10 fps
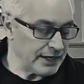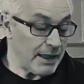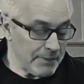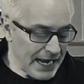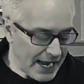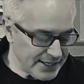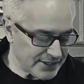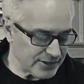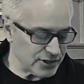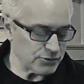Let me
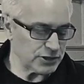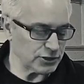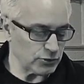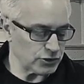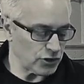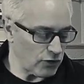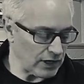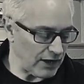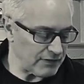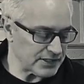hasten to assure dog
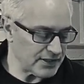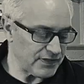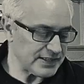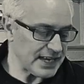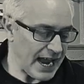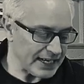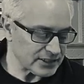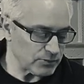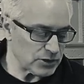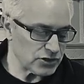lovers that this
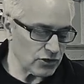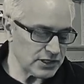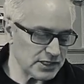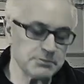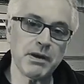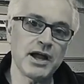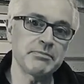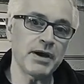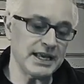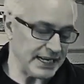action was not inspired
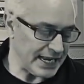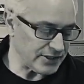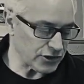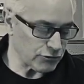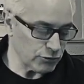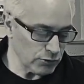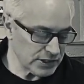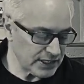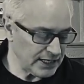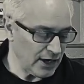by innate
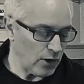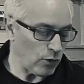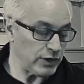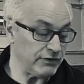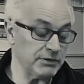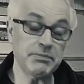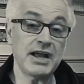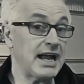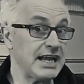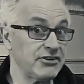cruelty or even by
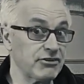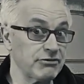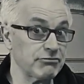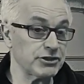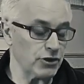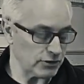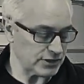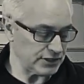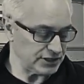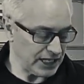a hatred for dogs
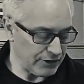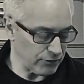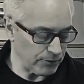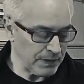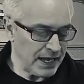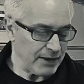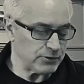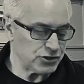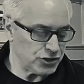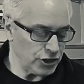in general. It
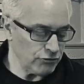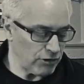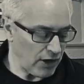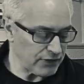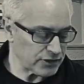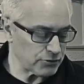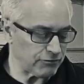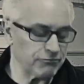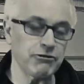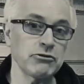was due rather to a
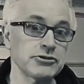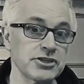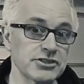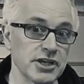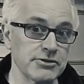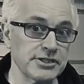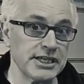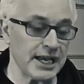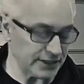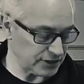false
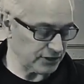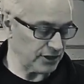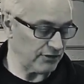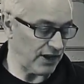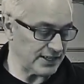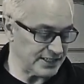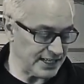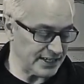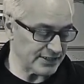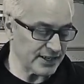association of
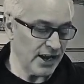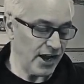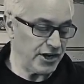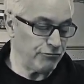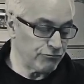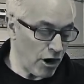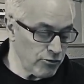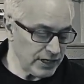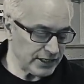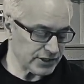ideas, an
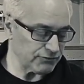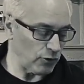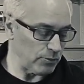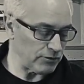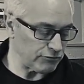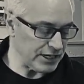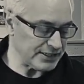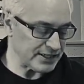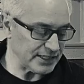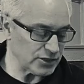erroneous form of
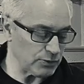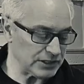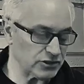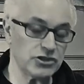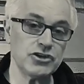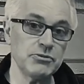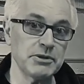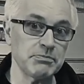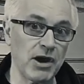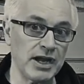reasoning to which the human
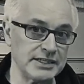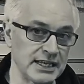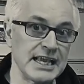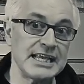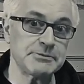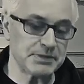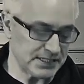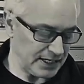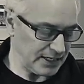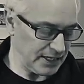mind is
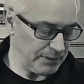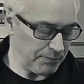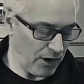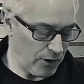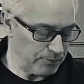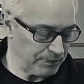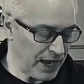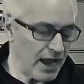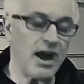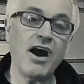particularly prone.
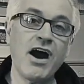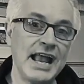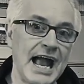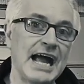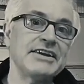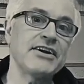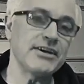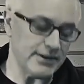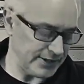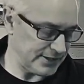I had
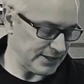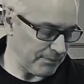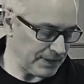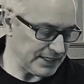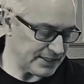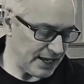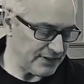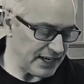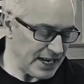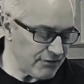heard somebody say
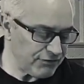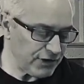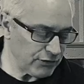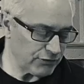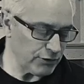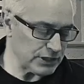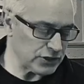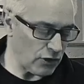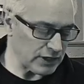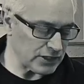that if you threw a
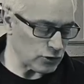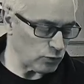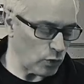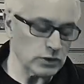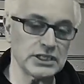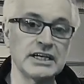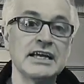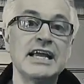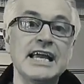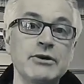dog into water,
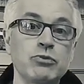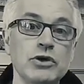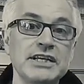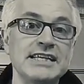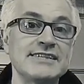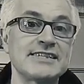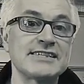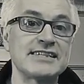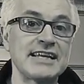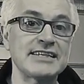it would
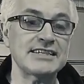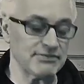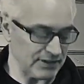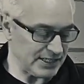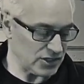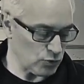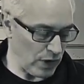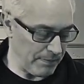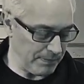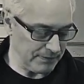instinctively
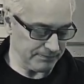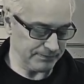swim.